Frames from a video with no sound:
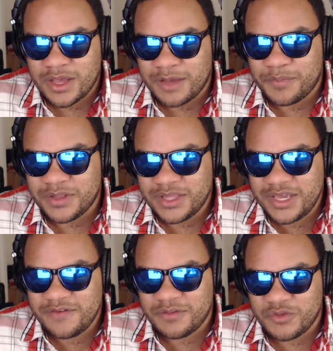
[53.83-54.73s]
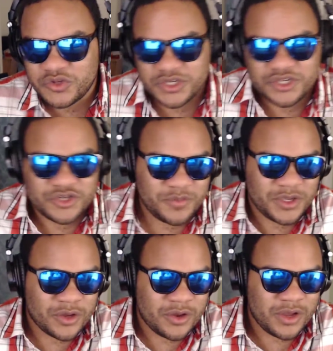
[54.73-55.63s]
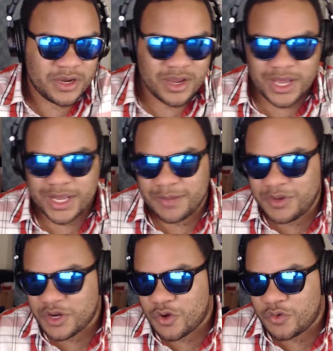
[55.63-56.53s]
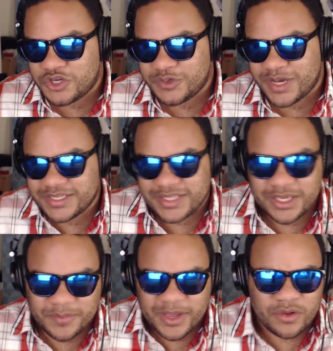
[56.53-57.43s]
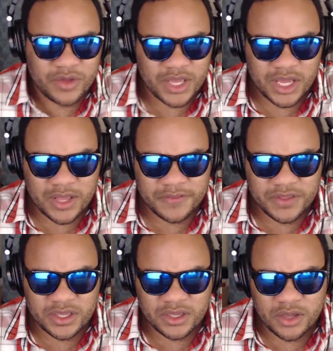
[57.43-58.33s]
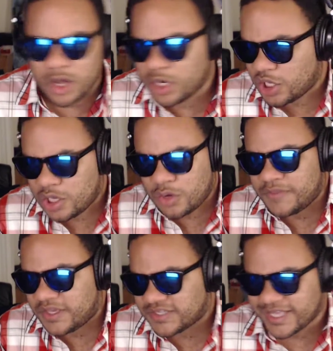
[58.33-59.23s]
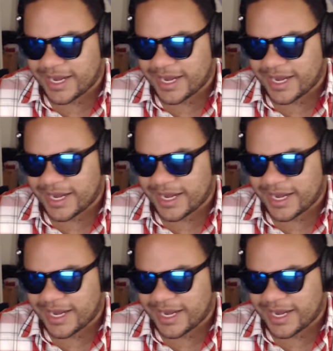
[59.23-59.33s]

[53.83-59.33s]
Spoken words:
I believe the music should be on. Let me know what you guys think about the audio and things like that.